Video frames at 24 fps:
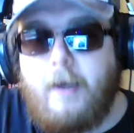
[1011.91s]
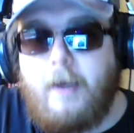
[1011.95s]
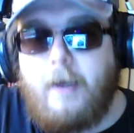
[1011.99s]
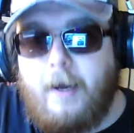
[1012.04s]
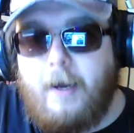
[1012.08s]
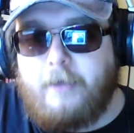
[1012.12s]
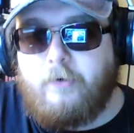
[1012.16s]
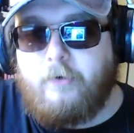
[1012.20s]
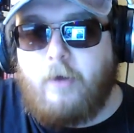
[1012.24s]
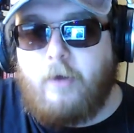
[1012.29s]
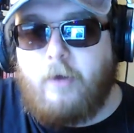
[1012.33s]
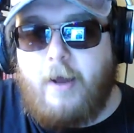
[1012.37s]

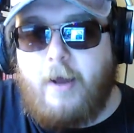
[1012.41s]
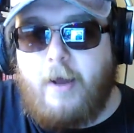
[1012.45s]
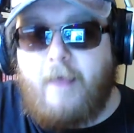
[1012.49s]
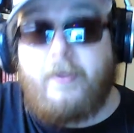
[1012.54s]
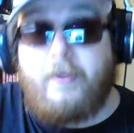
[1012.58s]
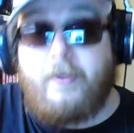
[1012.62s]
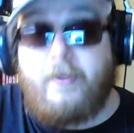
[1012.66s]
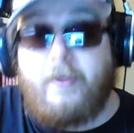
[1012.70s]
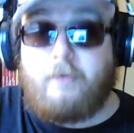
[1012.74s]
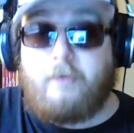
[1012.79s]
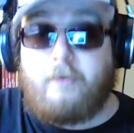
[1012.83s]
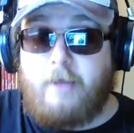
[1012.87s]
And you're like,
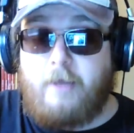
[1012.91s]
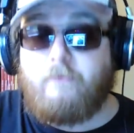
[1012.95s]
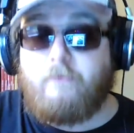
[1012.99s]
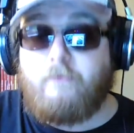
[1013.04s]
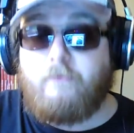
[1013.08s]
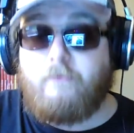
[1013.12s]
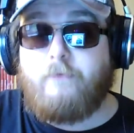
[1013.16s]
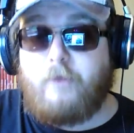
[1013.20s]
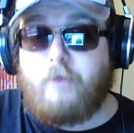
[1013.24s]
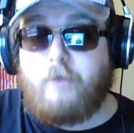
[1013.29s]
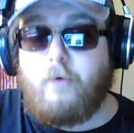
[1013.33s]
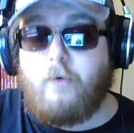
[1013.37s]
and then they
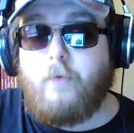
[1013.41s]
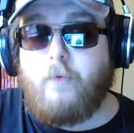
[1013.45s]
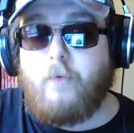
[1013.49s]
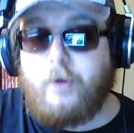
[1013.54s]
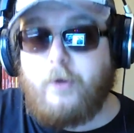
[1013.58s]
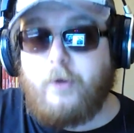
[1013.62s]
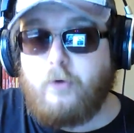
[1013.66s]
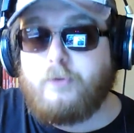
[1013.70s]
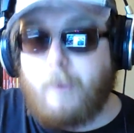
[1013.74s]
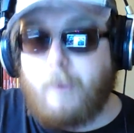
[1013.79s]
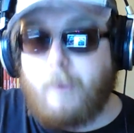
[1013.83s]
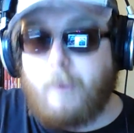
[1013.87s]
reveal
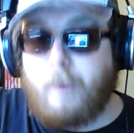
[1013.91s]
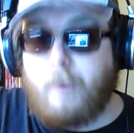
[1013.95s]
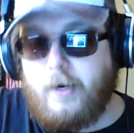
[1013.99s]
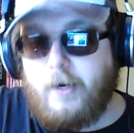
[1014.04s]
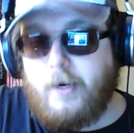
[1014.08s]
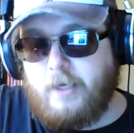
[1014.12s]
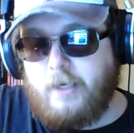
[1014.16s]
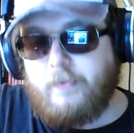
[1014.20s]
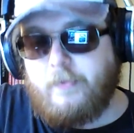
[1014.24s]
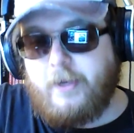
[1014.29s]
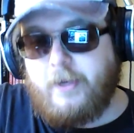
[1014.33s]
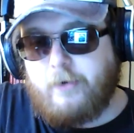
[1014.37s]
who's
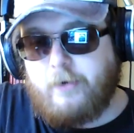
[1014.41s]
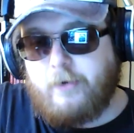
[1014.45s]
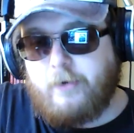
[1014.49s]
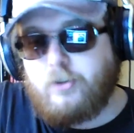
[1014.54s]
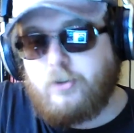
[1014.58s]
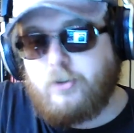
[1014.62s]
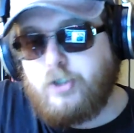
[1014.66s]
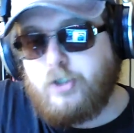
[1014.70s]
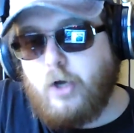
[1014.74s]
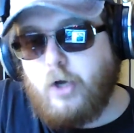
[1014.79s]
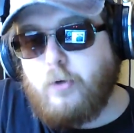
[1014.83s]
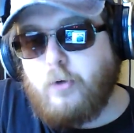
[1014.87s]
behind it, but they don't
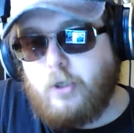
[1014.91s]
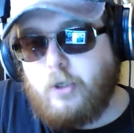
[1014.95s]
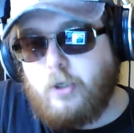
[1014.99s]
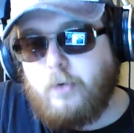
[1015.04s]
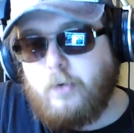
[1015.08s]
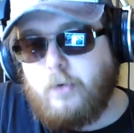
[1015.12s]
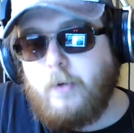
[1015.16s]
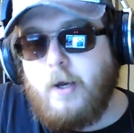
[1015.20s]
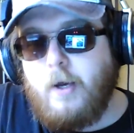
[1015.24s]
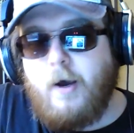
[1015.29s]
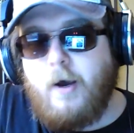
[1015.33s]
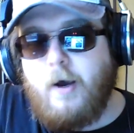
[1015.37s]
show you.
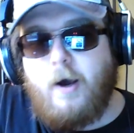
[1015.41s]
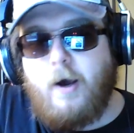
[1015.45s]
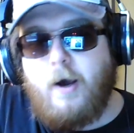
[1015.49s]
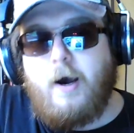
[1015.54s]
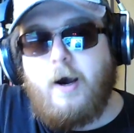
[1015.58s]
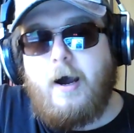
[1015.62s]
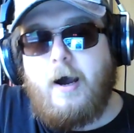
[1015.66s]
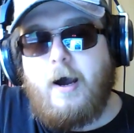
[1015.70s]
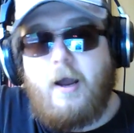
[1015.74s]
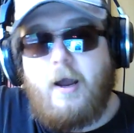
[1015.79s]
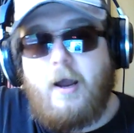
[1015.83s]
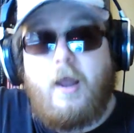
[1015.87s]

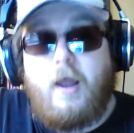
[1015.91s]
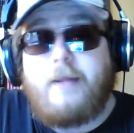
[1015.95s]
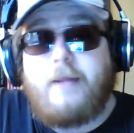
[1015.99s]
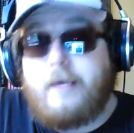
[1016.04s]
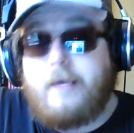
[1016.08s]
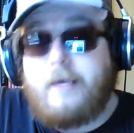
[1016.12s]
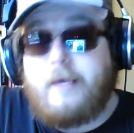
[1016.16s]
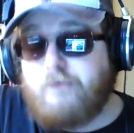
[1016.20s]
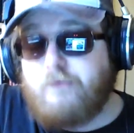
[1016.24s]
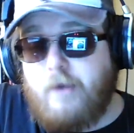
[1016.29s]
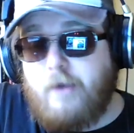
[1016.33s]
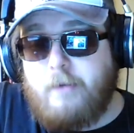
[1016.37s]
I like
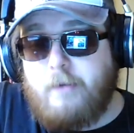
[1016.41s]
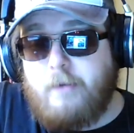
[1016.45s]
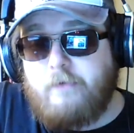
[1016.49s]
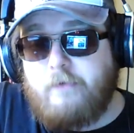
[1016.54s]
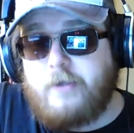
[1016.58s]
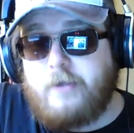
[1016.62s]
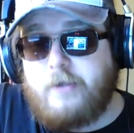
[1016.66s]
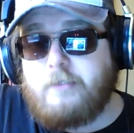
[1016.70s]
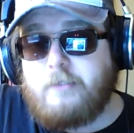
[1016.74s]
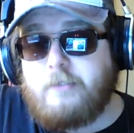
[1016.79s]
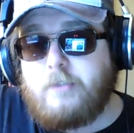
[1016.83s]
that as a framing device.